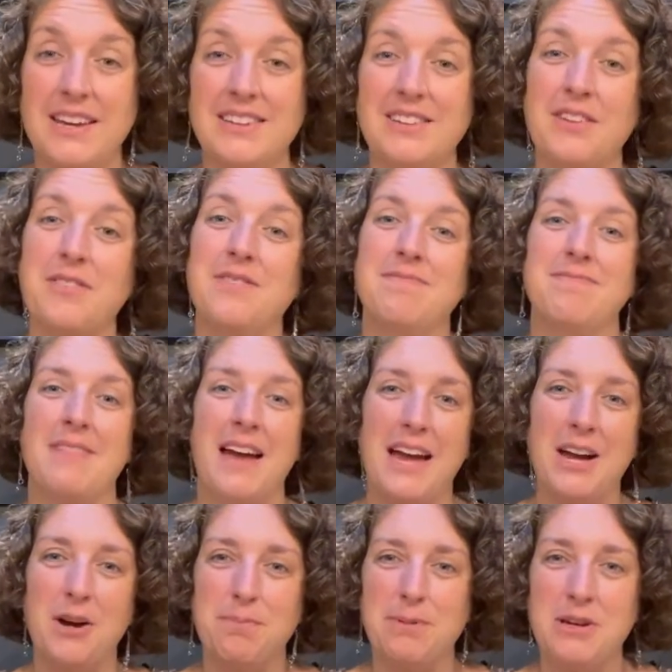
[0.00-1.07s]
So
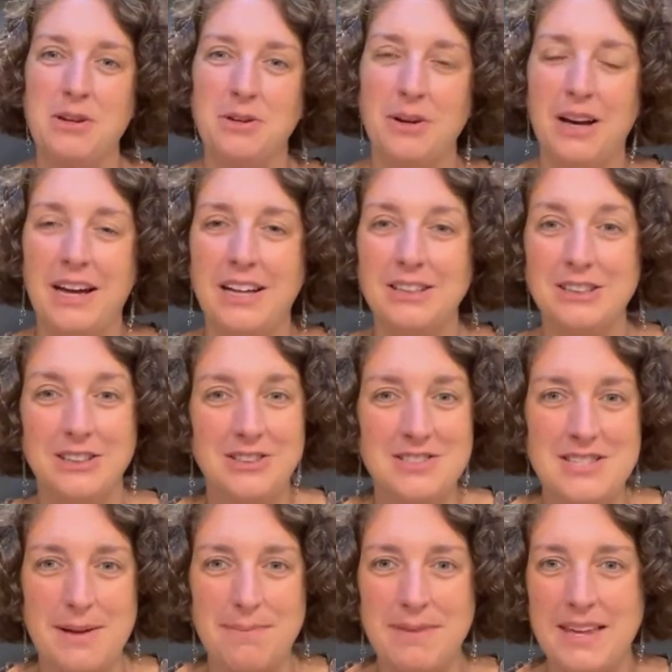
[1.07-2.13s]
I hope you learned
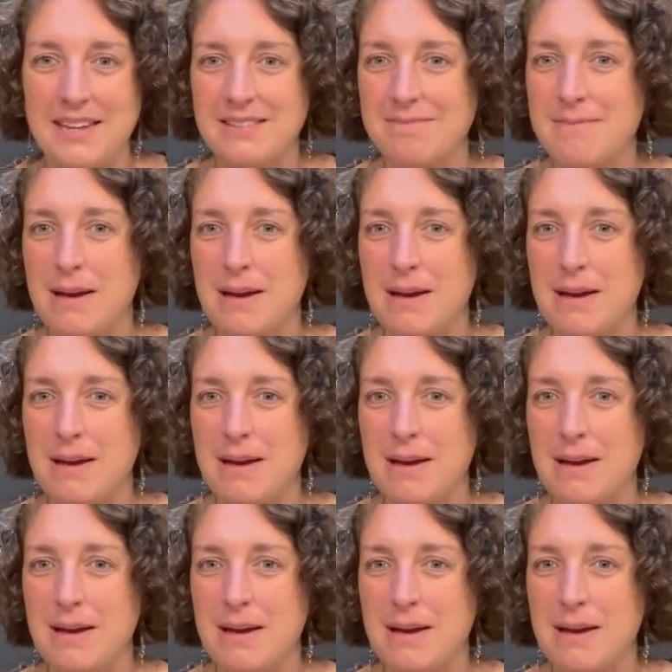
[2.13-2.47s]
something.